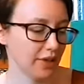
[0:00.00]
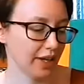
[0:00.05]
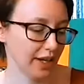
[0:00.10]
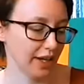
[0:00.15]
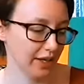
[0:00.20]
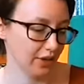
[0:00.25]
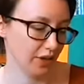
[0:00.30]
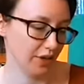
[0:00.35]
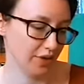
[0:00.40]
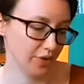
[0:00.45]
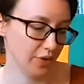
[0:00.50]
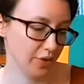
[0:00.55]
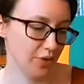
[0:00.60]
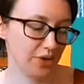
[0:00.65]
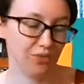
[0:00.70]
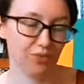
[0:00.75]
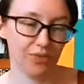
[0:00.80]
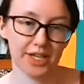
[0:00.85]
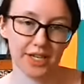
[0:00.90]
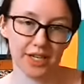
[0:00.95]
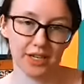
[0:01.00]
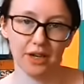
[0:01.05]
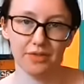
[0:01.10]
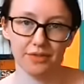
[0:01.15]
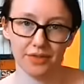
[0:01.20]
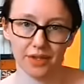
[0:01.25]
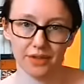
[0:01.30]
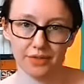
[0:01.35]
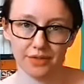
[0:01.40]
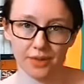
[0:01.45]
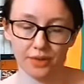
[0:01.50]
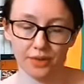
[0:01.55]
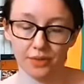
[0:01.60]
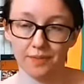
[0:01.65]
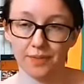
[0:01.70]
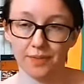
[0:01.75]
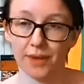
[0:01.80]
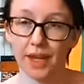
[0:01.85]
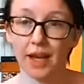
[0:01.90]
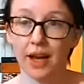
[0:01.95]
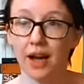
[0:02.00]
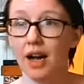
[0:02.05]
looking at their phone and reading off their phone.